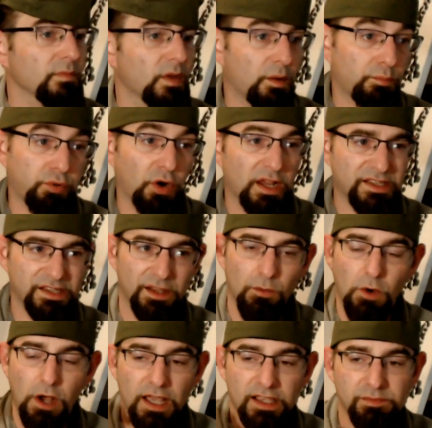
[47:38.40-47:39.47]
pricing
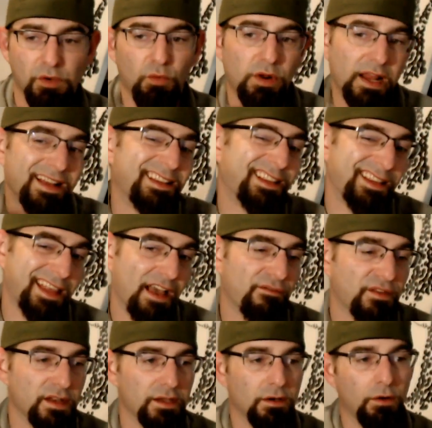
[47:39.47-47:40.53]
wise, but when I did that
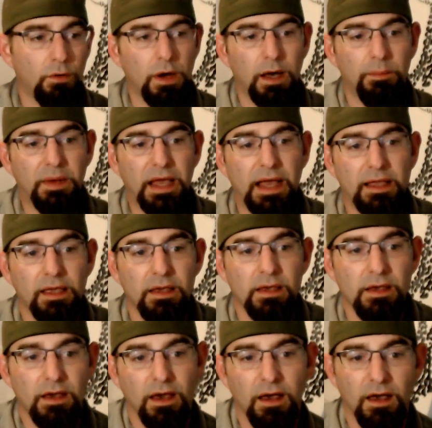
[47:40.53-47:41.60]
video a while back,
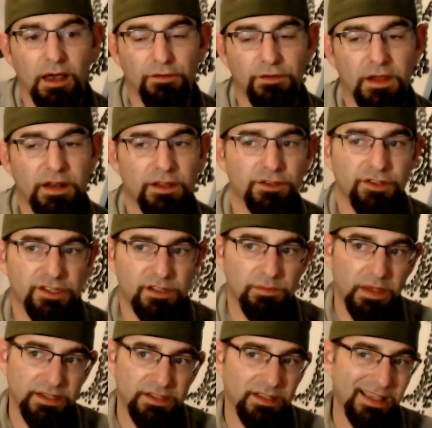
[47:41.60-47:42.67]
I found out you just
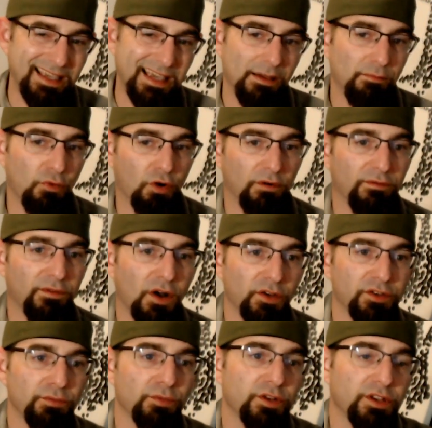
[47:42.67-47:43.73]
basically get more
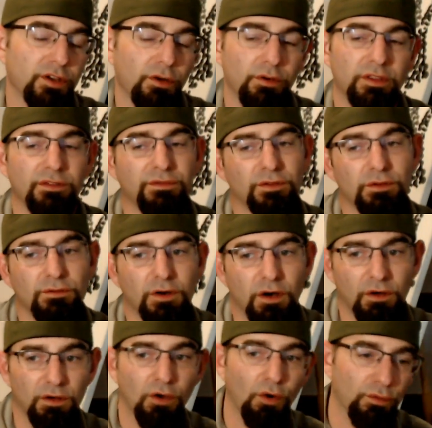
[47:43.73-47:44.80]
volume when you go with the
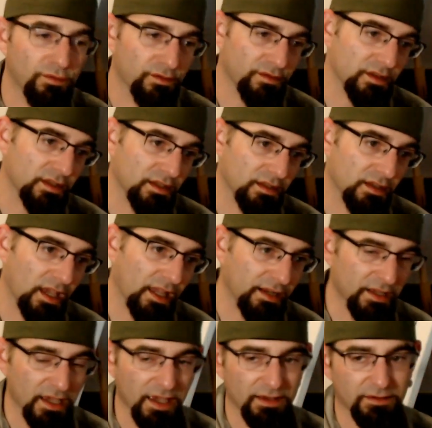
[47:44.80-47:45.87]
Fluval over the
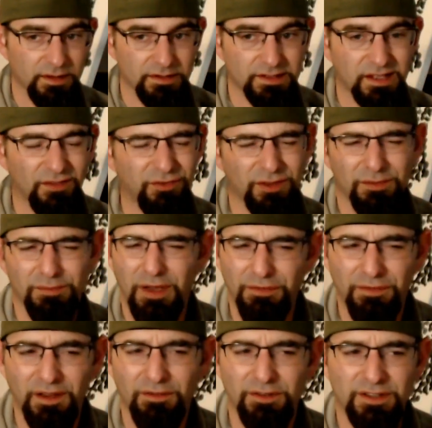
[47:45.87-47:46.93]
ADA. It's definitely my
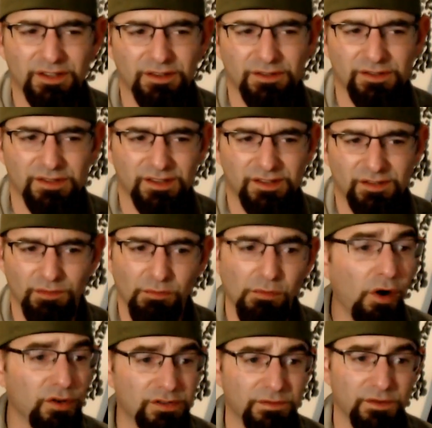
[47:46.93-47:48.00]
favorite to use. It's the
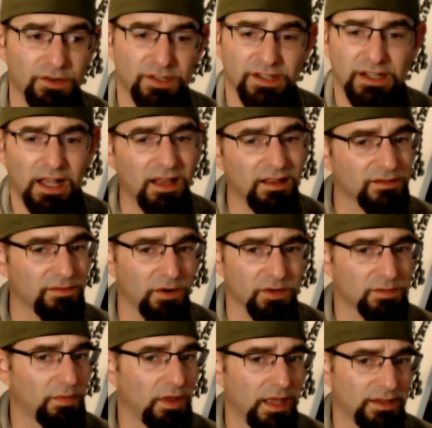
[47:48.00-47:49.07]
most versatile as far as
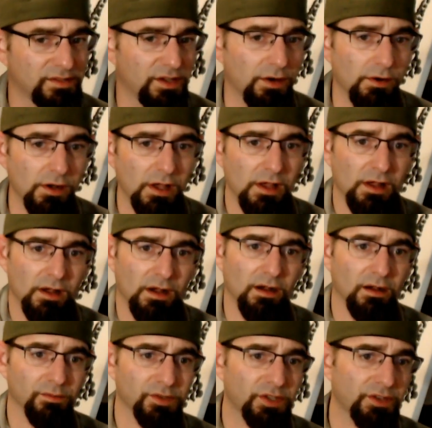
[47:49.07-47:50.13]
plants go.
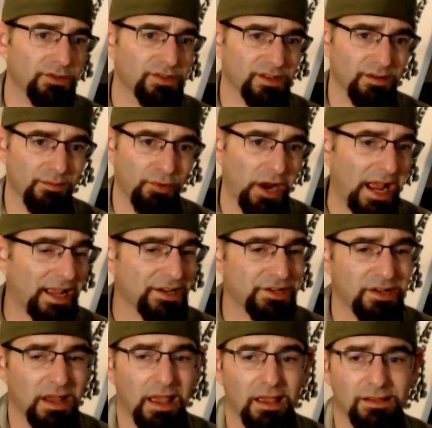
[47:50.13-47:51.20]
You can use it in brackish
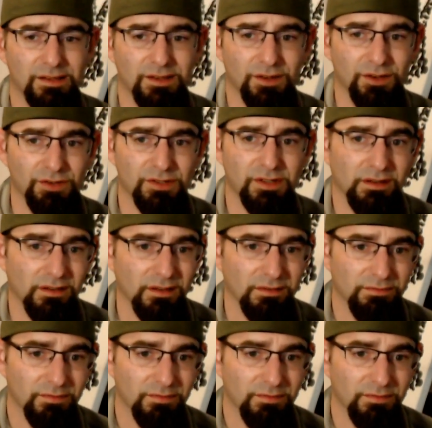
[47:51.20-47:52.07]
tanks, you can use it in